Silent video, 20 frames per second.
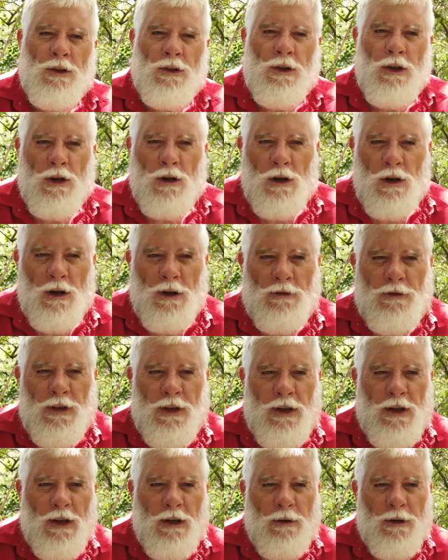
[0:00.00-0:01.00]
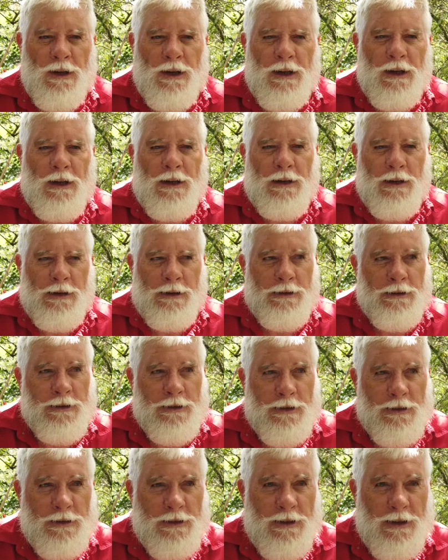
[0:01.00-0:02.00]
So a video a day.
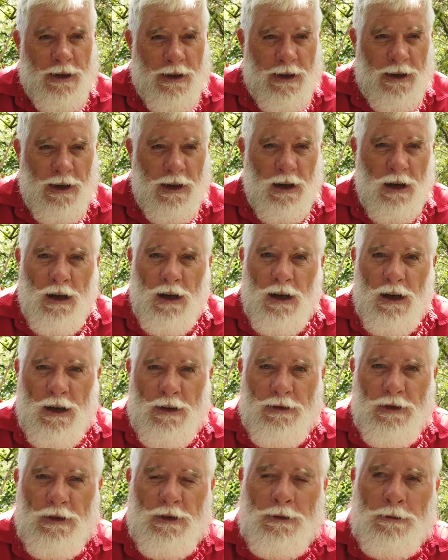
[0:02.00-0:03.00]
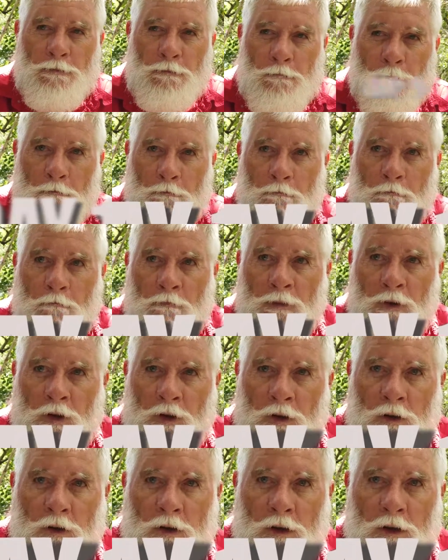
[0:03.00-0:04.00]
This is day 11,
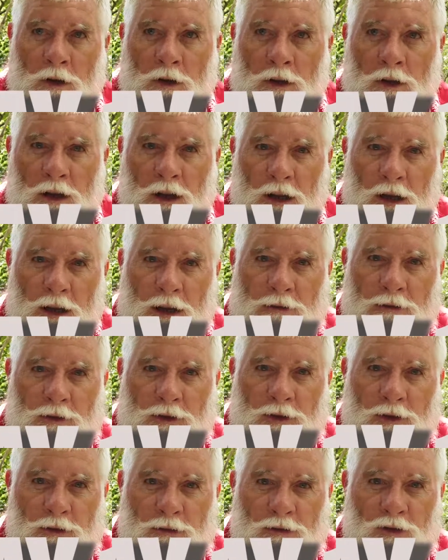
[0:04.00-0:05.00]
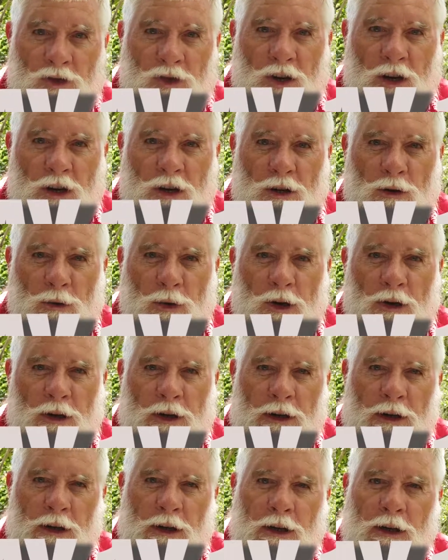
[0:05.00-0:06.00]
the 11th of
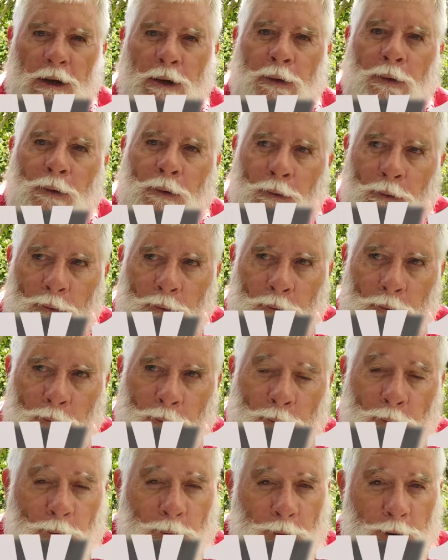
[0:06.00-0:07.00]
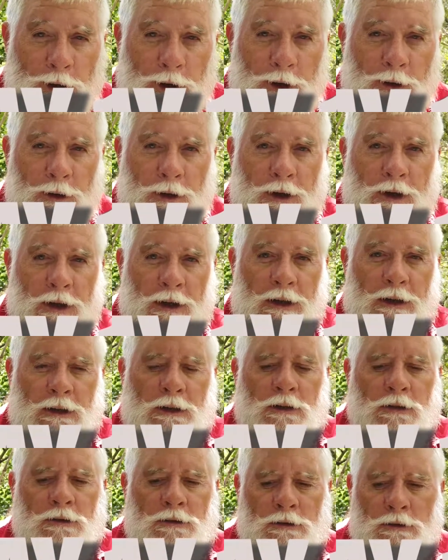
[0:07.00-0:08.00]
January
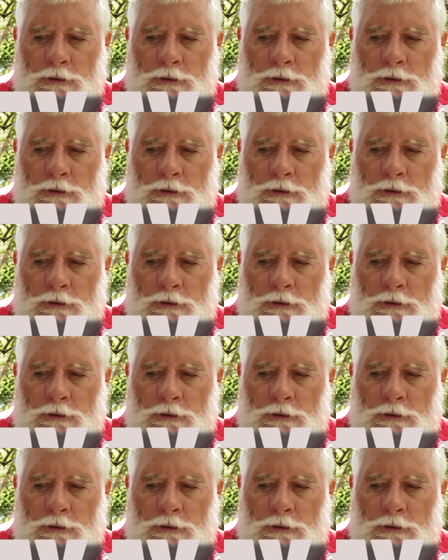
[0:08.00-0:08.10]
2019.